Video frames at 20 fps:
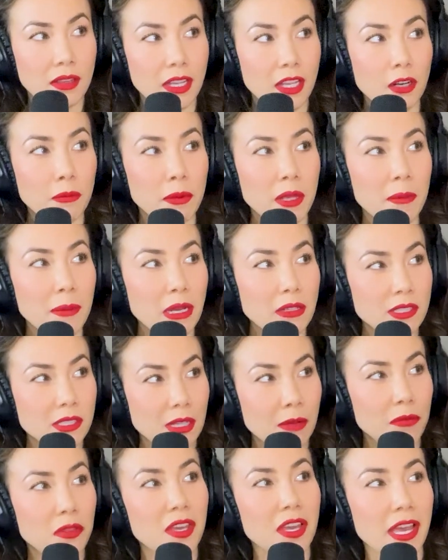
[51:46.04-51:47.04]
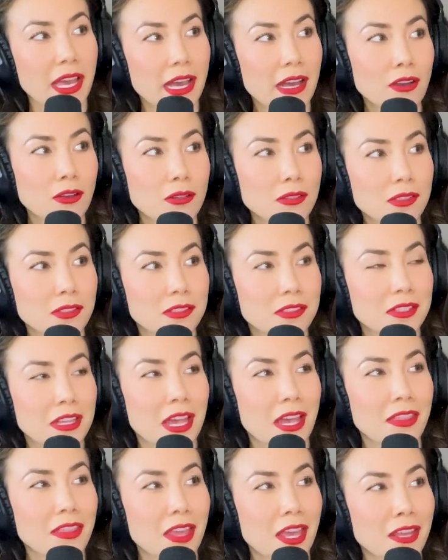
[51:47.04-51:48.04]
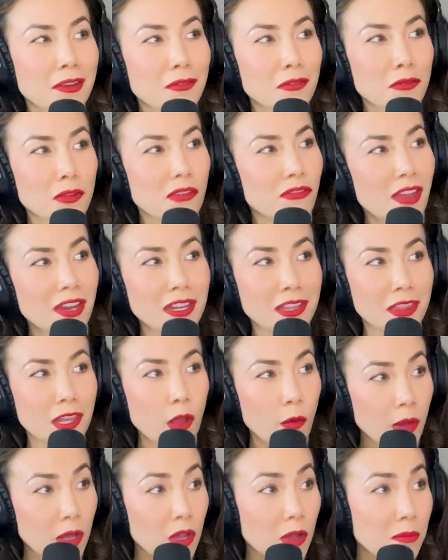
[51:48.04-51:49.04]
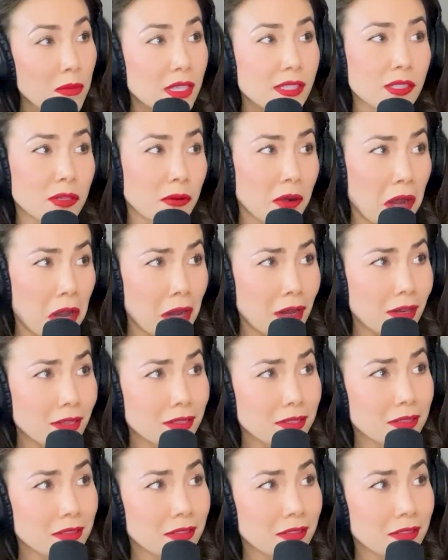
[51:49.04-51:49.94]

It'll be about something else, yeah. and then if anything, we commiserate.